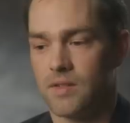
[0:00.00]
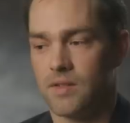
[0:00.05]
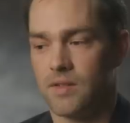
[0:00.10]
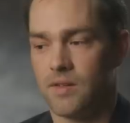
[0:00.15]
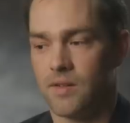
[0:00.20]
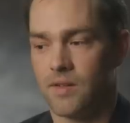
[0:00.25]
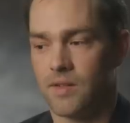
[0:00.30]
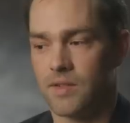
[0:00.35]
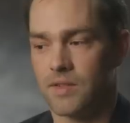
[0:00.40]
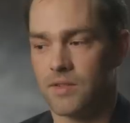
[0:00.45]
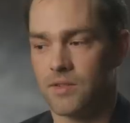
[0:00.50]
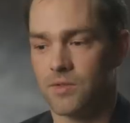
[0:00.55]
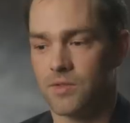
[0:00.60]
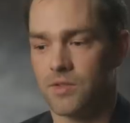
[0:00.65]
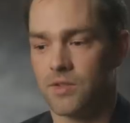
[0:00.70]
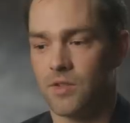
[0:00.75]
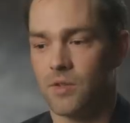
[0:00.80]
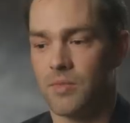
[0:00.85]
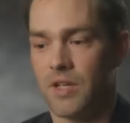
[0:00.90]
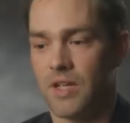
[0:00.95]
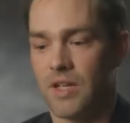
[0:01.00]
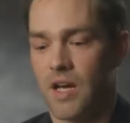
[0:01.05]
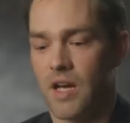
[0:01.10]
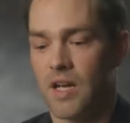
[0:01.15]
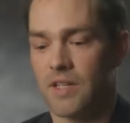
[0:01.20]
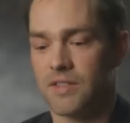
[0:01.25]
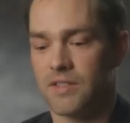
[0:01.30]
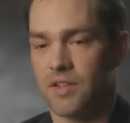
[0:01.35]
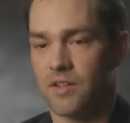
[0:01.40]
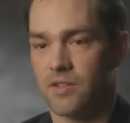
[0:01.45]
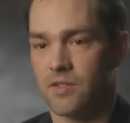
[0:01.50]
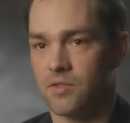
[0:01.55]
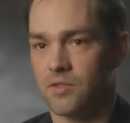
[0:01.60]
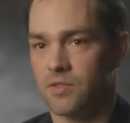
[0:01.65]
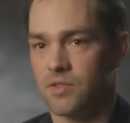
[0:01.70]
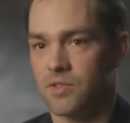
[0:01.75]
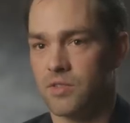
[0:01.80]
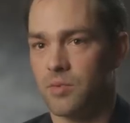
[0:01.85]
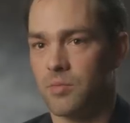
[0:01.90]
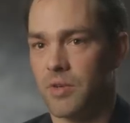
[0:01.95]
you know, because there's so many guys there
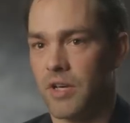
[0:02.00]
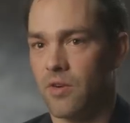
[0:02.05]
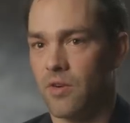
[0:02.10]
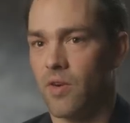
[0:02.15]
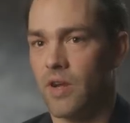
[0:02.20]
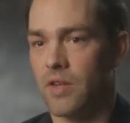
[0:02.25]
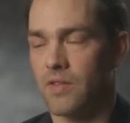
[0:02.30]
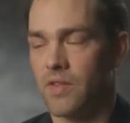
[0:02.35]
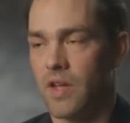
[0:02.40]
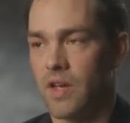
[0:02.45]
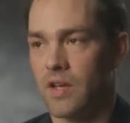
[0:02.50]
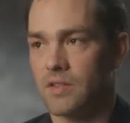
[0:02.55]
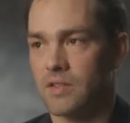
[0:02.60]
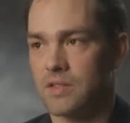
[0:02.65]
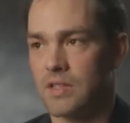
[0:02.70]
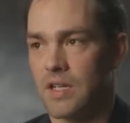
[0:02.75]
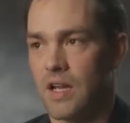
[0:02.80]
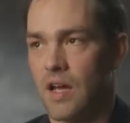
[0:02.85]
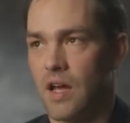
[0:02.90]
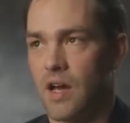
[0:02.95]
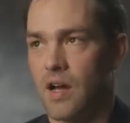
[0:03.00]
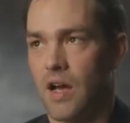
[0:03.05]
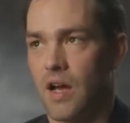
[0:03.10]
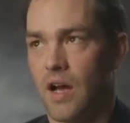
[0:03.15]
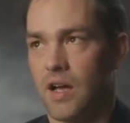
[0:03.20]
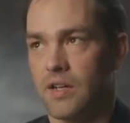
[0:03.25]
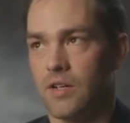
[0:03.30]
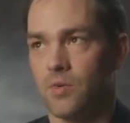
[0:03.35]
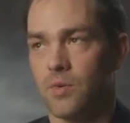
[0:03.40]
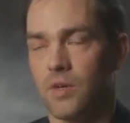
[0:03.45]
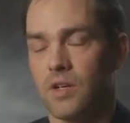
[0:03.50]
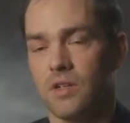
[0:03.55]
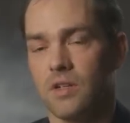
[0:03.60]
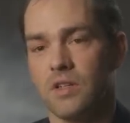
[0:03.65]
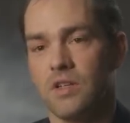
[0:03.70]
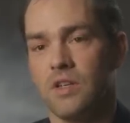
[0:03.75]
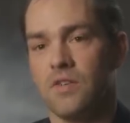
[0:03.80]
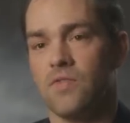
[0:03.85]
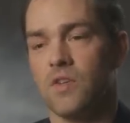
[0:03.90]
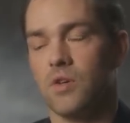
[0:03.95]
doing so many great things, and I don't want to
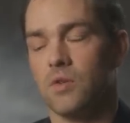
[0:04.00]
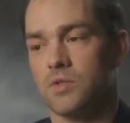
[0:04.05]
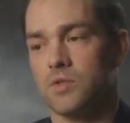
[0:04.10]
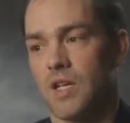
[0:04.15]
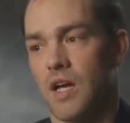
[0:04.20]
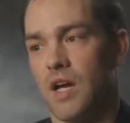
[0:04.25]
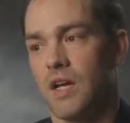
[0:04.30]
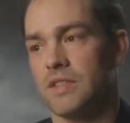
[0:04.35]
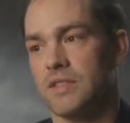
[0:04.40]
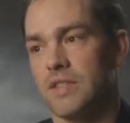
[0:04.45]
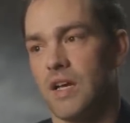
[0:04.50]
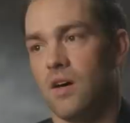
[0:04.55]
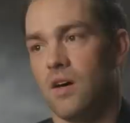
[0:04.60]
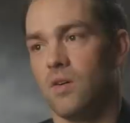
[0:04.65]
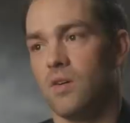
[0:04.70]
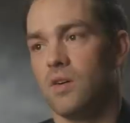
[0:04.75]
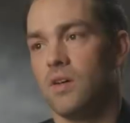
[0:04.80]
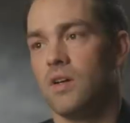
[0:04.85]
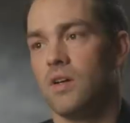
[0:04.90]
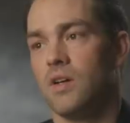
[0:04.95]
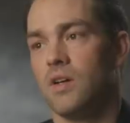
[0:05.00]
leave those guys out,